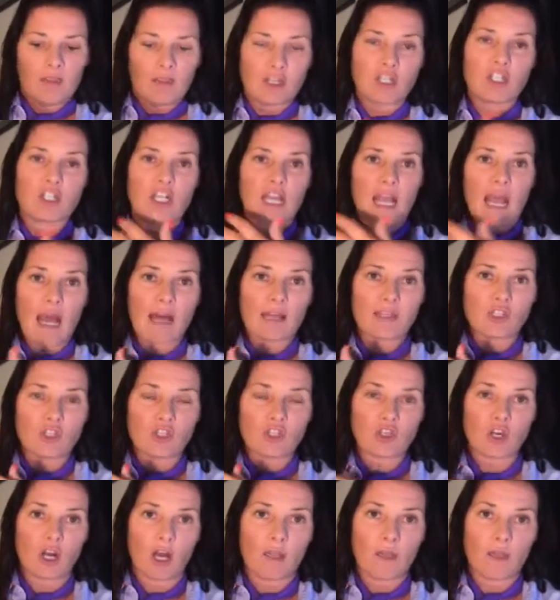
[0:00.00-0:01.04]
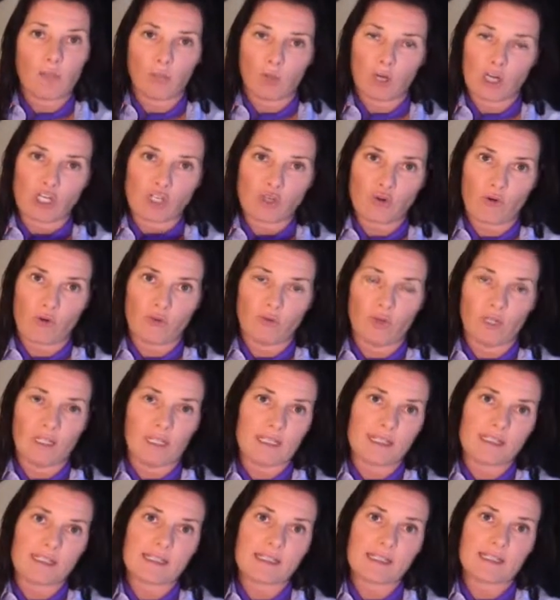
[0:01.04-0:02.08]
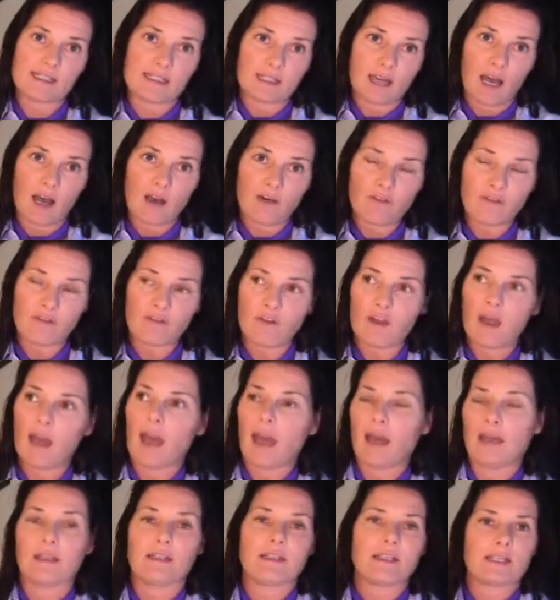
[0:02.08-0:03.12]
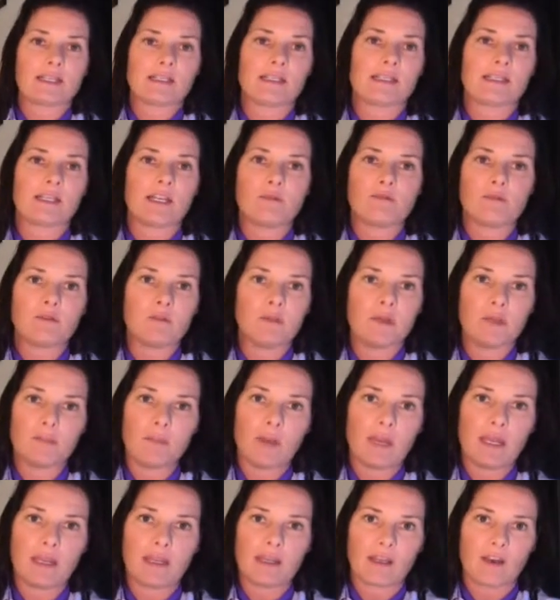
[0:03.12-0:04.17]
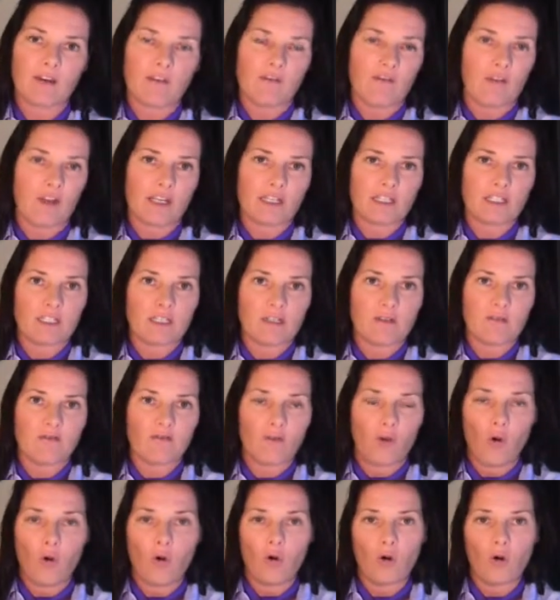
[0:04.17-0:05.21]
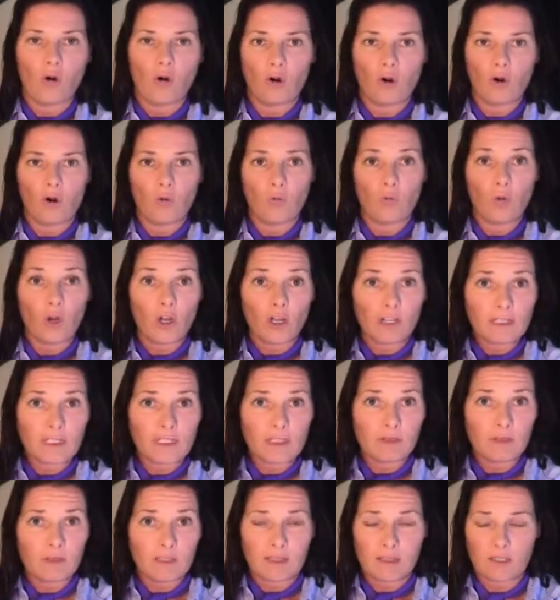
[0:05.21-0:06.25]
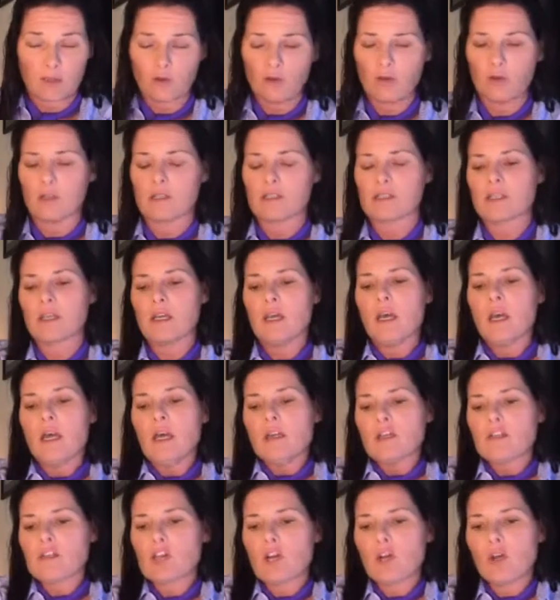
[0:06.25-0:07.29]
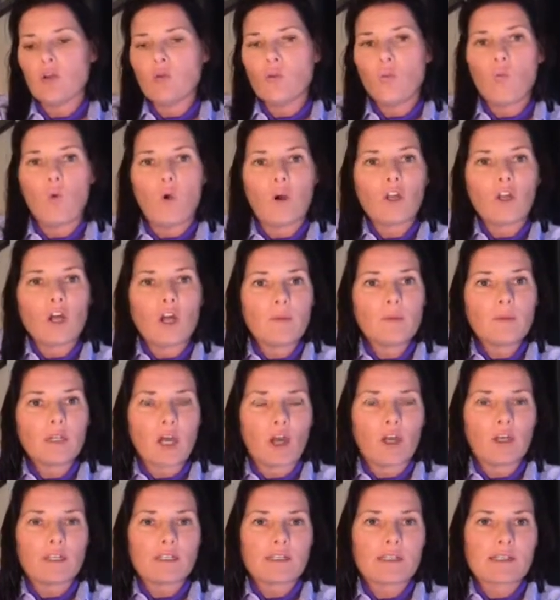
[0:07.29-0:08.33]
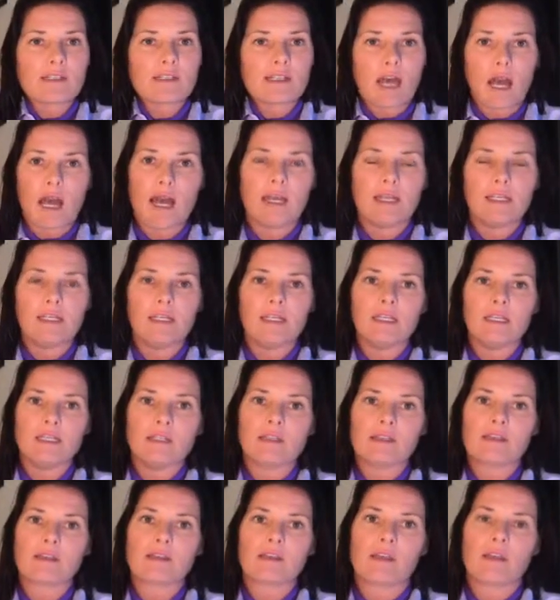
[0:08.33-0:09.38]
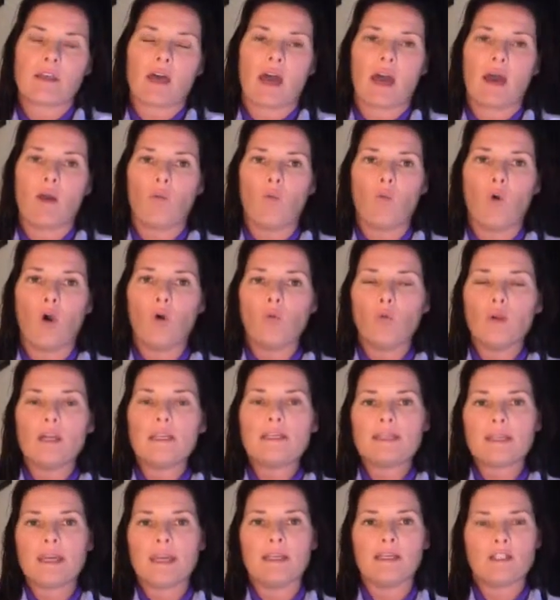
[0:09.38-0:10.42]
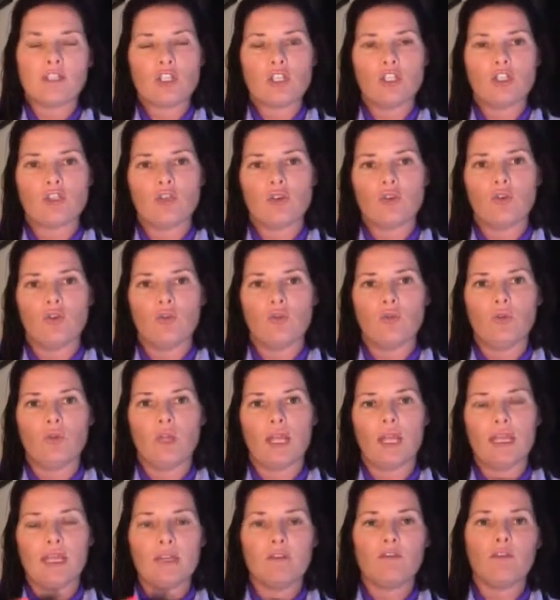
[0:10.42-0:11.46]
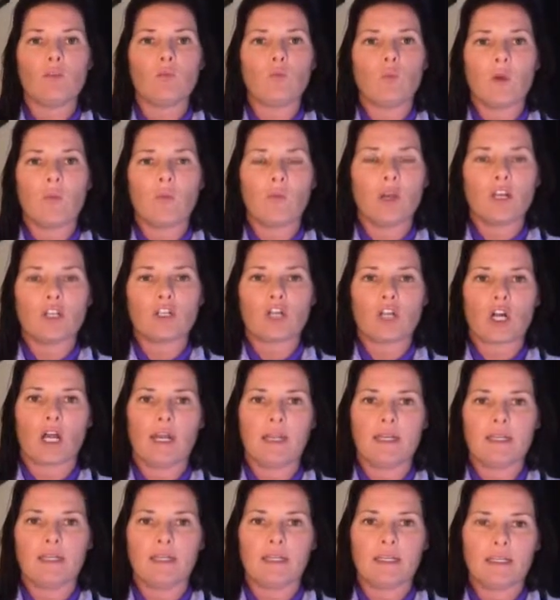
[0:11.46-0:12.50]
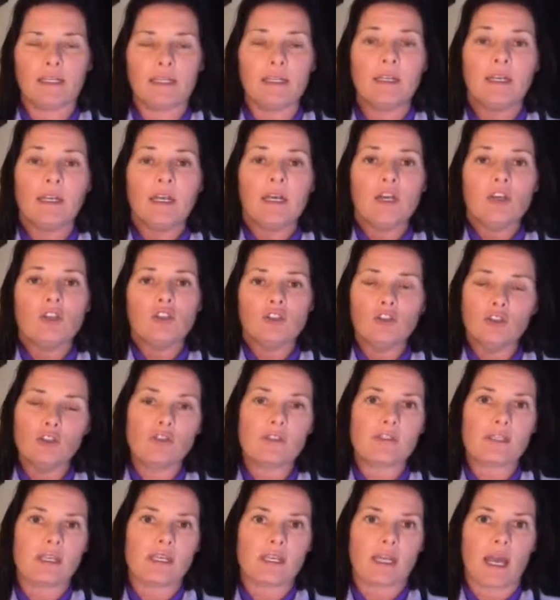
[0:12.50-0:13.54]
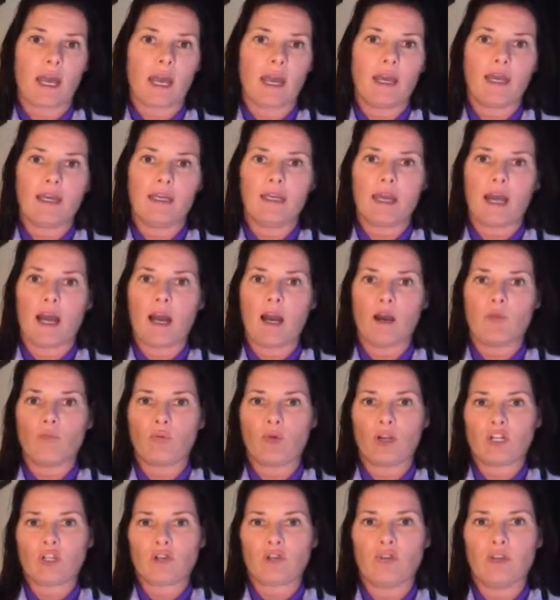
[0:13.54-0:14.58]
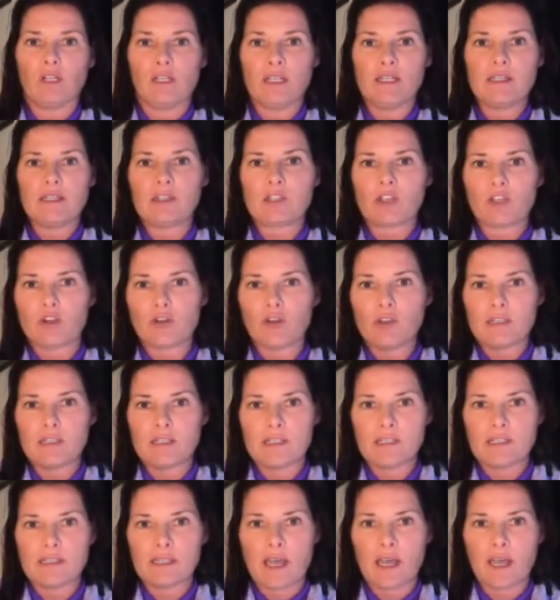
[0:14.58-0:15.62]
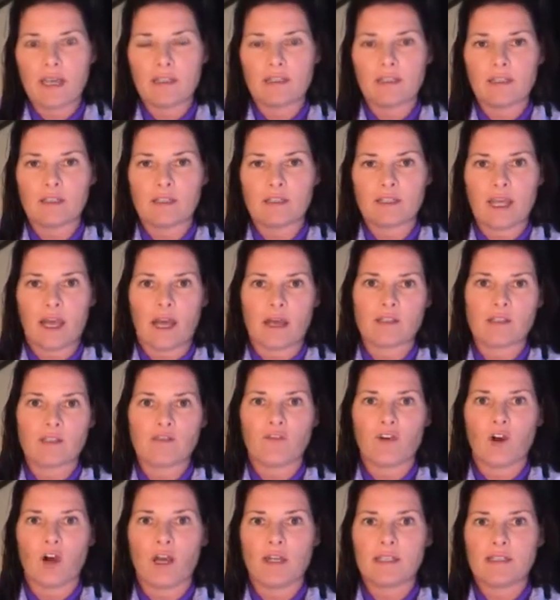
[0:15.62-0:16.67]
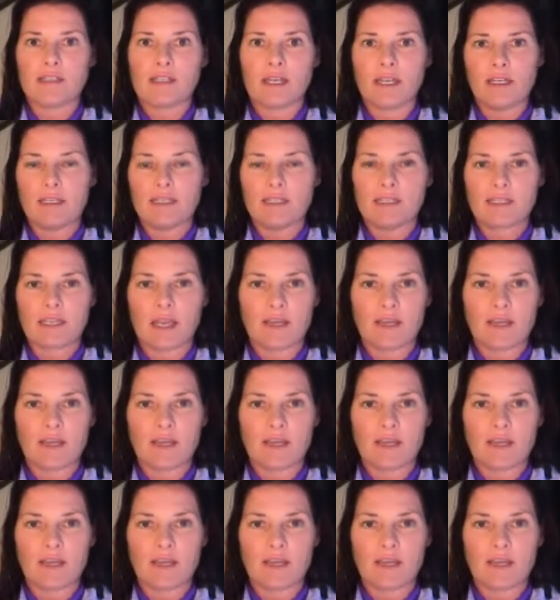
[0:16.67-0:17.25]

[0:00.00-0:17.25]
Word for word: that she has tried the pressure and release stuff and it doesn't seem to be being effective or working with the horse. So, what I'm going to say is that what we tend to do, even when we're training using a um, pressure and release, so Chrissy's saying the sound's fine, Sandy's